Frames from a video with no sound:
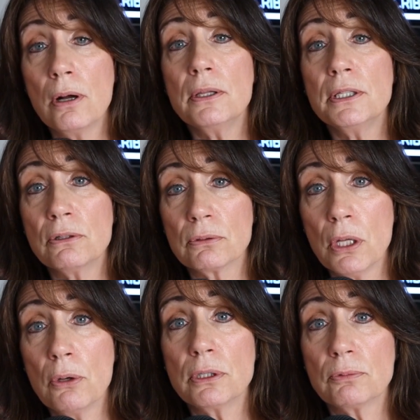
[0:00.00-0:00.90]
call
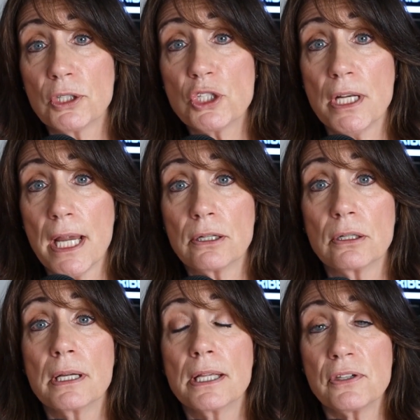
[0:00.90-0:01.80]
your loan
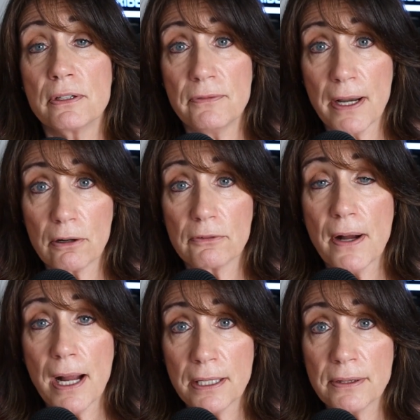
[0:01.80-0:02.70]
originator to
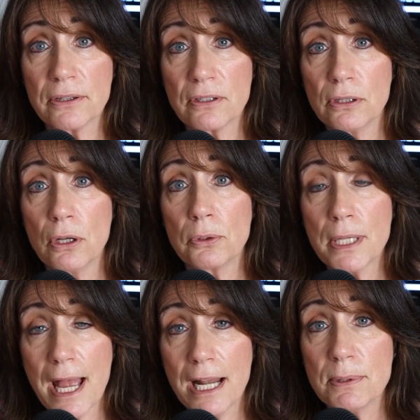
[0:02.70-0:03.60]
verify that the
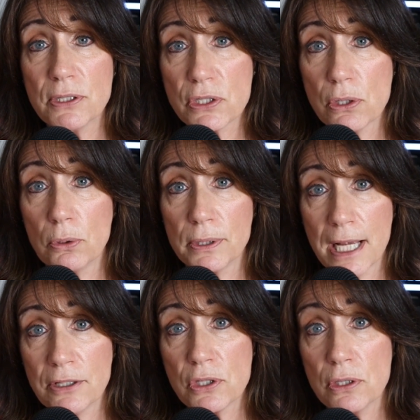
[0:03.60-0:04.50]
loan had been
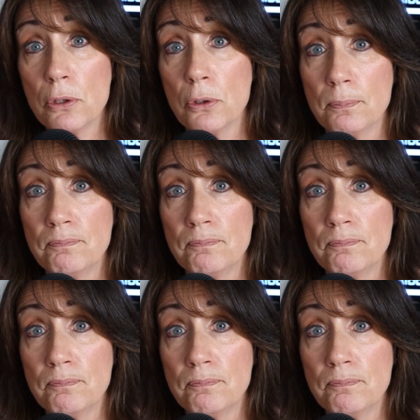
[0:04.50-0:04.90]
sold and to